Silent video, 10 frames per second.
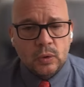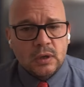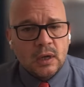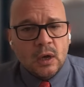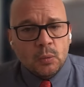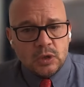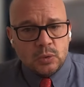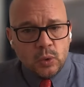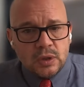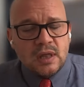forward,
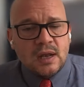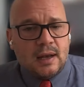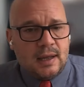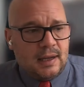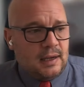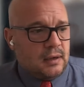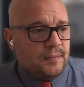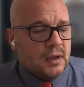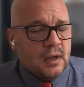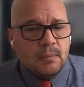which would then allow
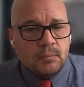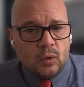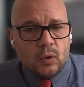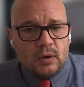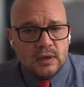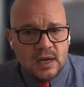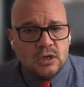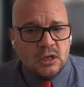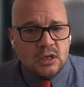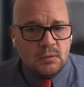more
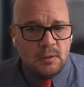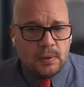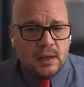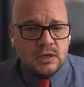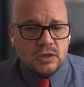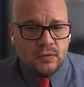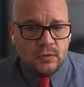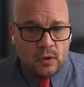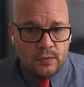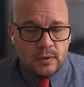attention to be placed
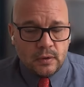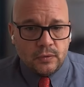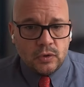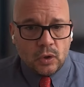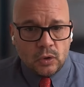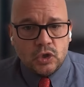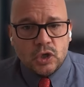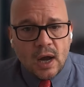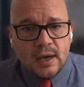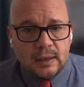on on on, on
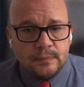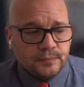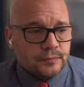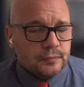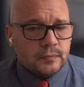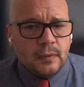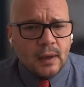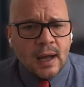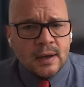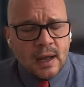China.
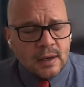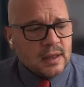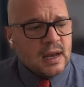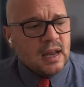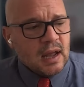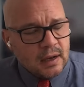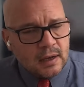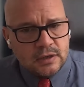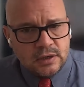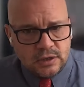And and then he,
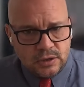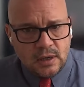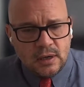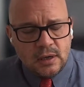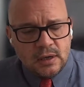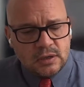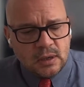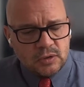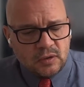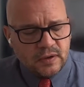in
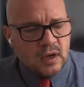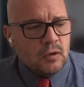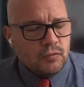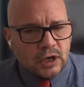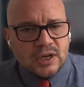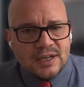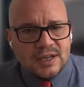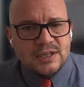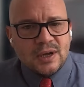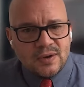terms of Russia
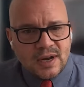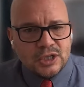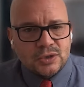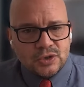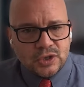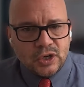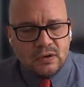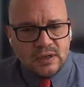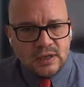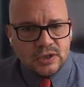has its own national
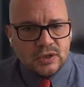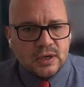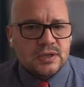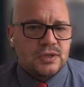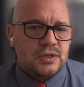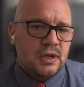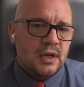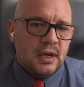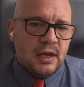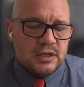security interests.
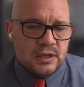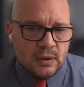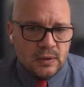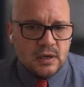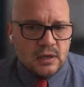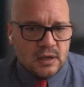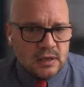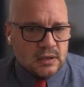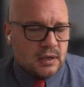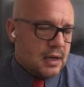It's you know it's
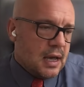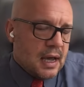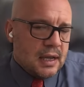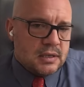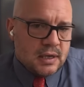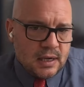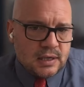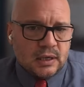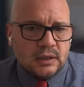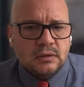it's against
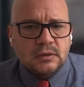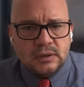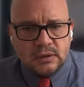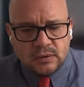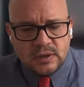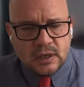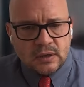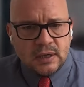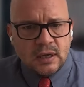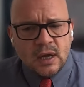NATO and all this
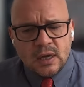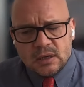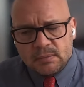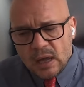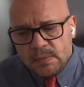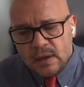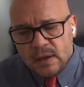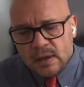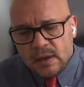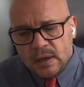kind of thing. So
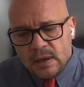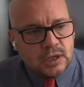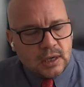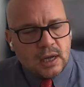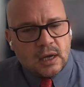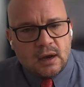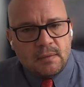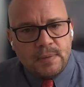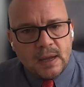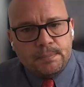maybe potentially
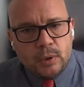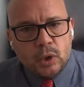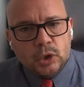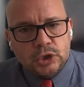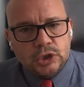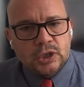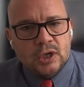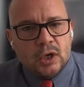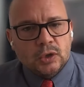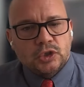a kind of big push
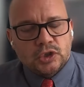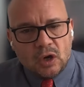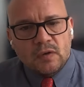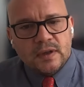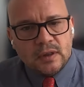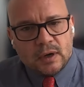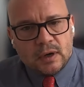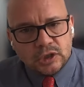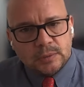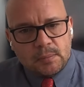on solving the
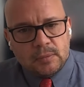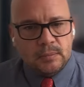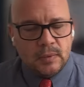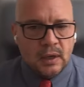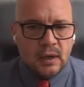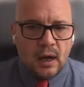Russia problem